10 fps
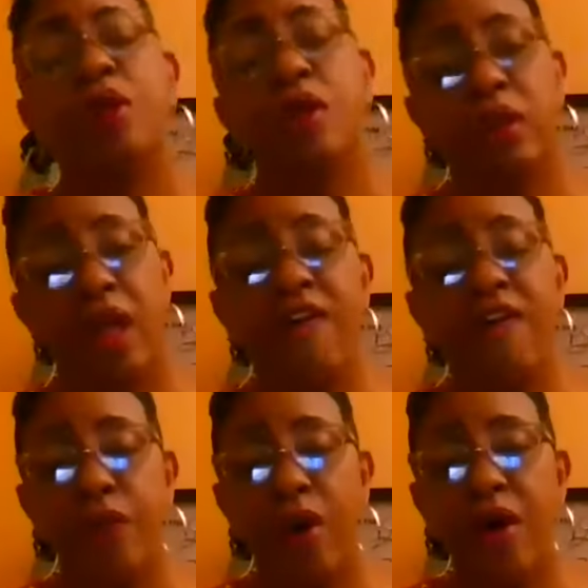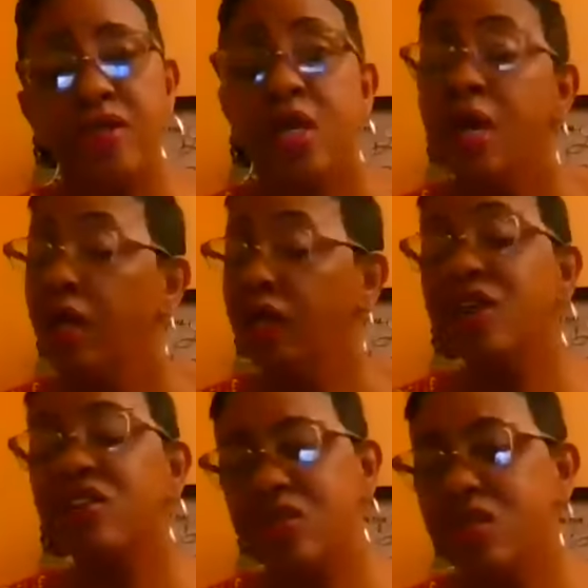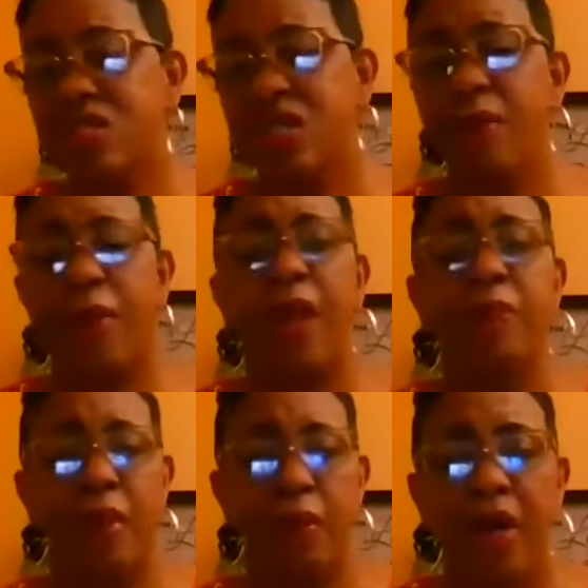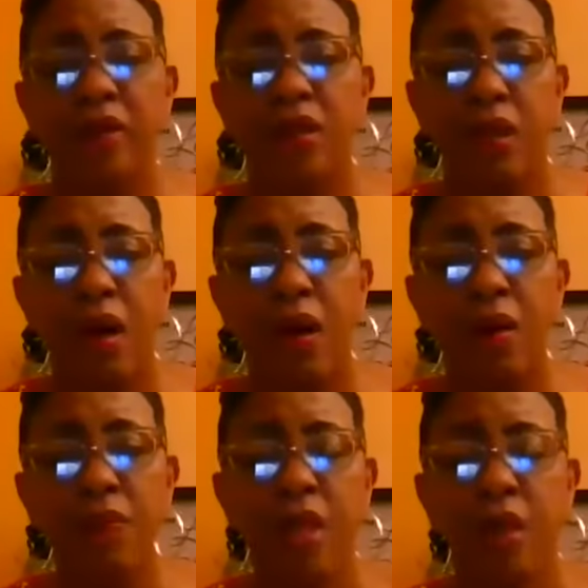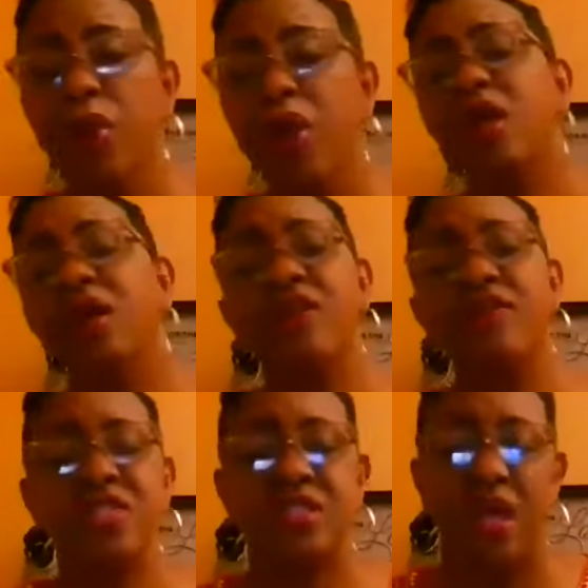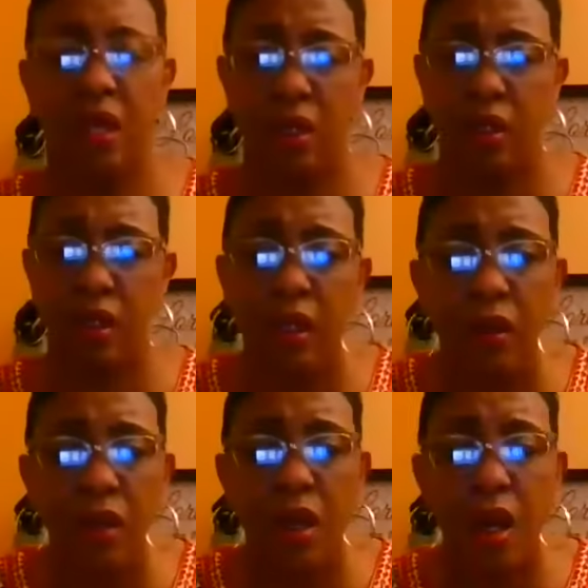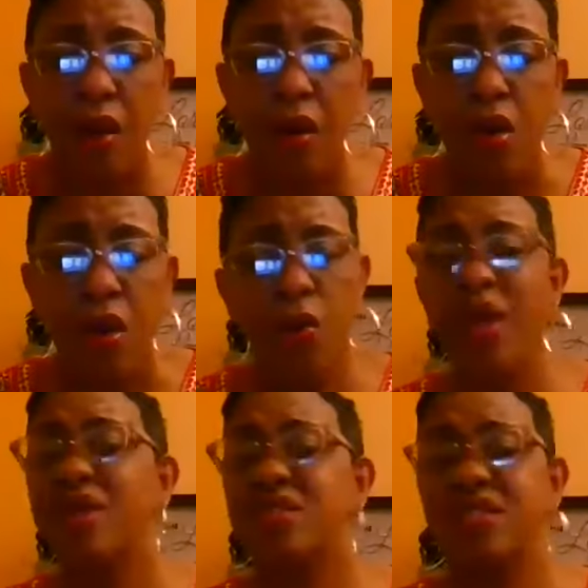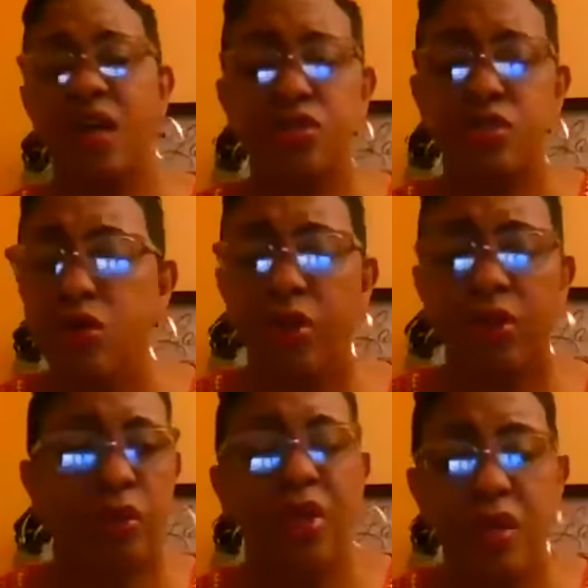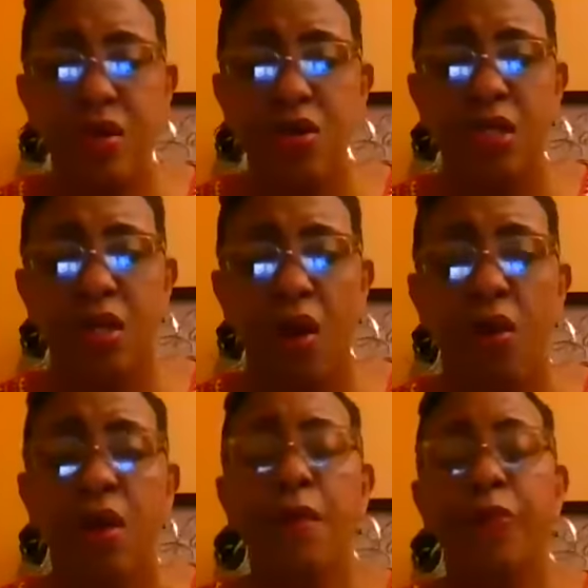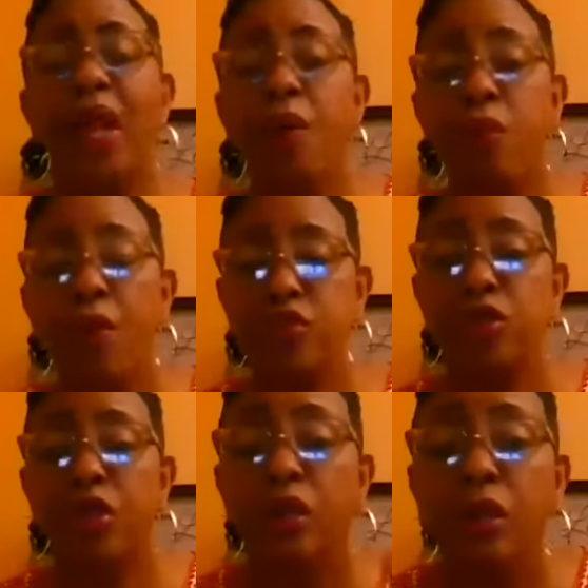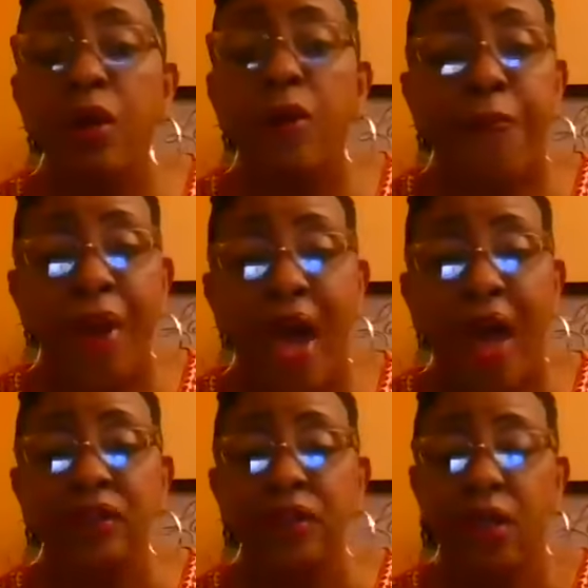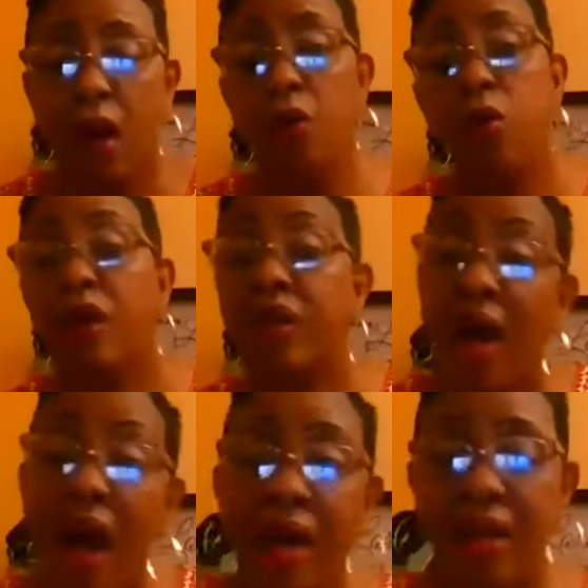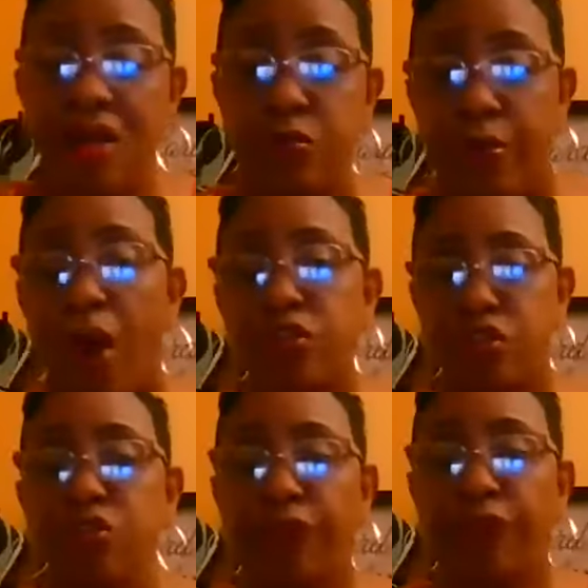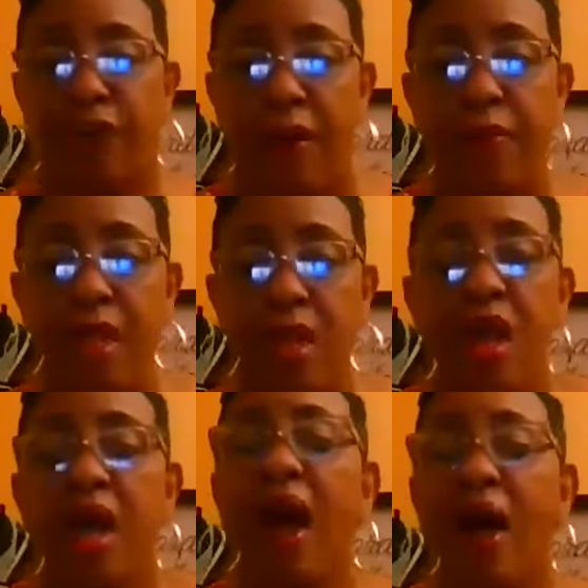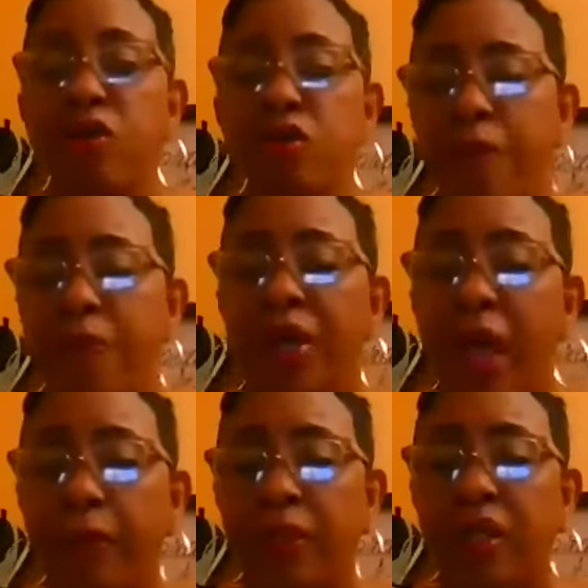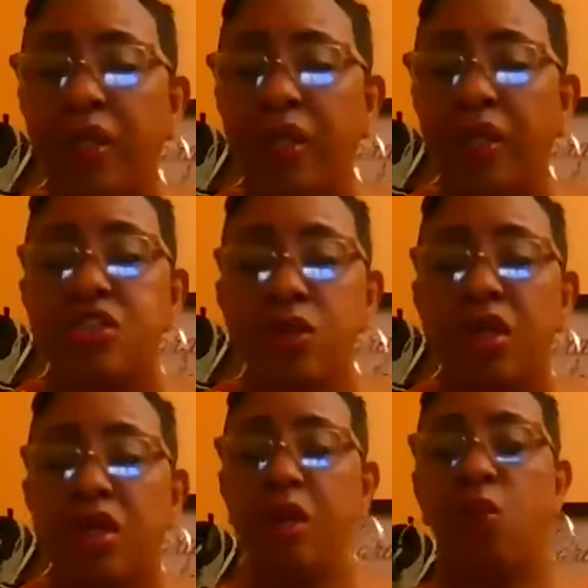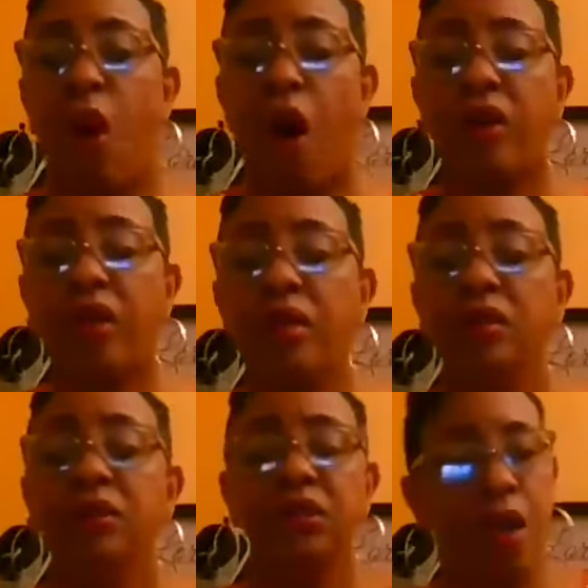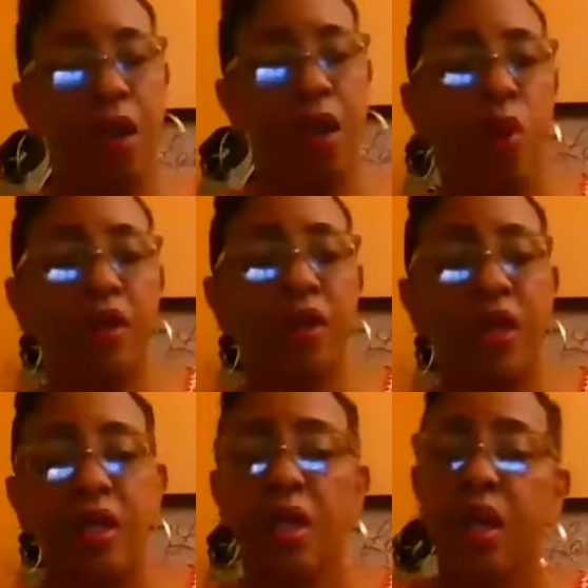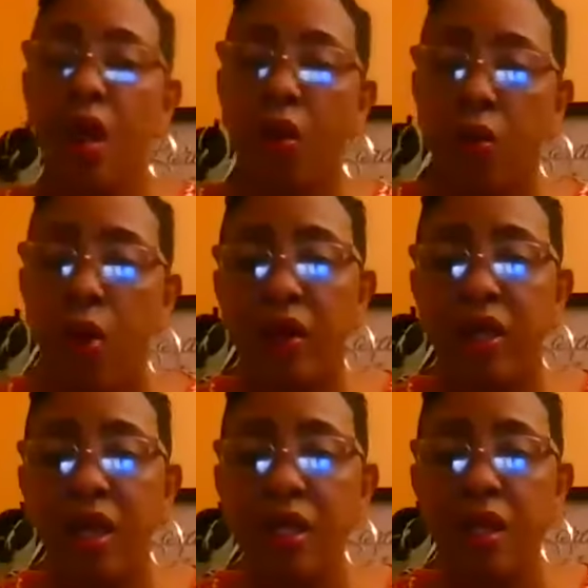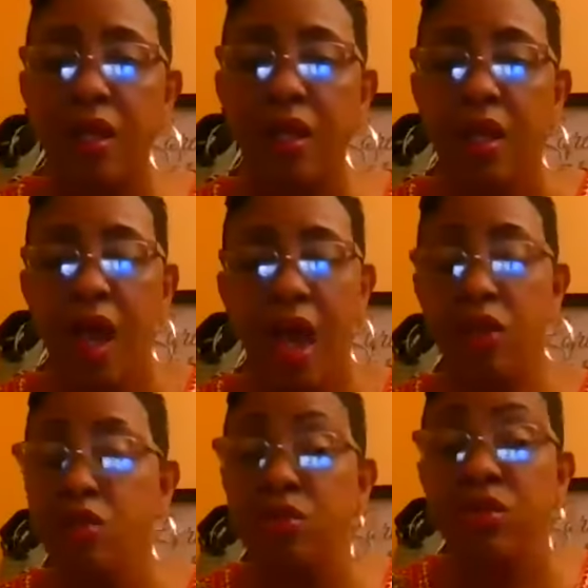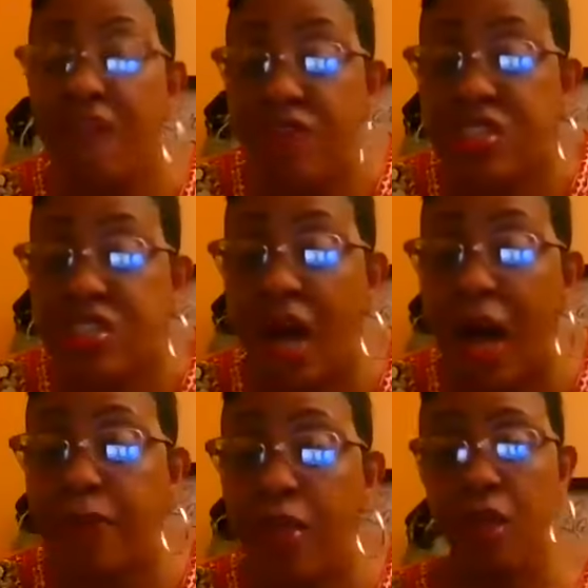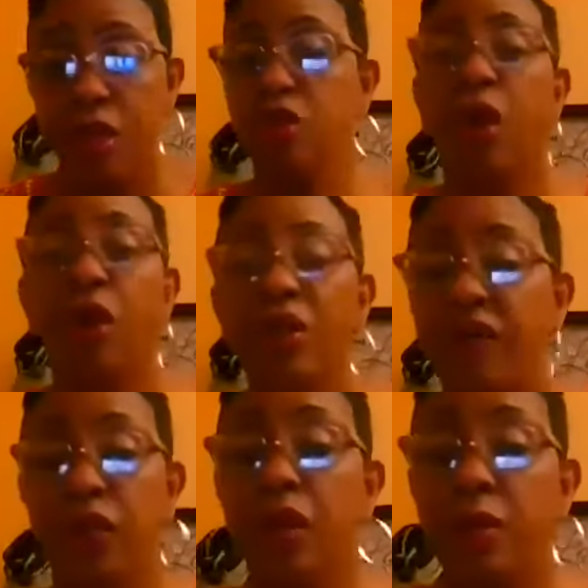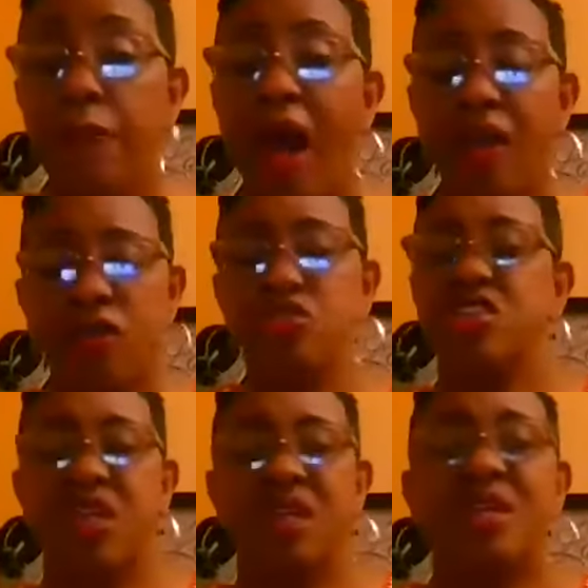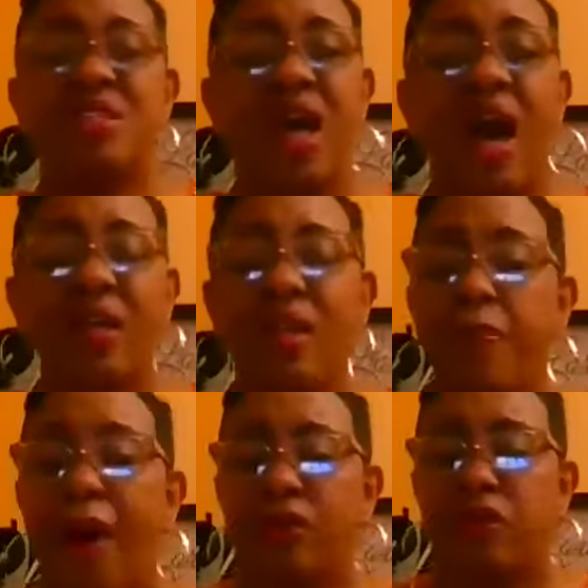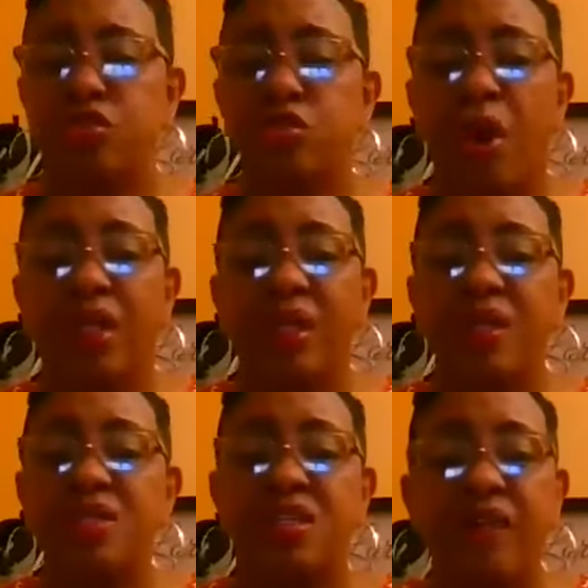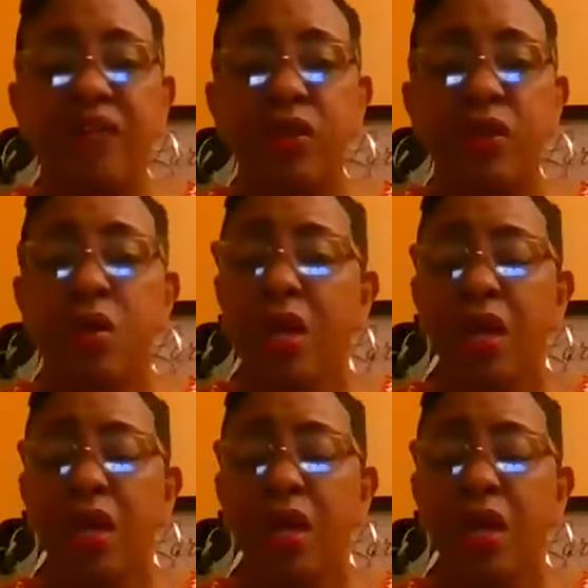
where your life was, let's just say maybe a month ago, we can even say a year ago. We can say two or three years ago. But I want you to look back on where God has brought you from and how you have been able to continue to keep walking and walking and walking and you never stop. You don't even look back. You just get excited about the joy that he's giving you.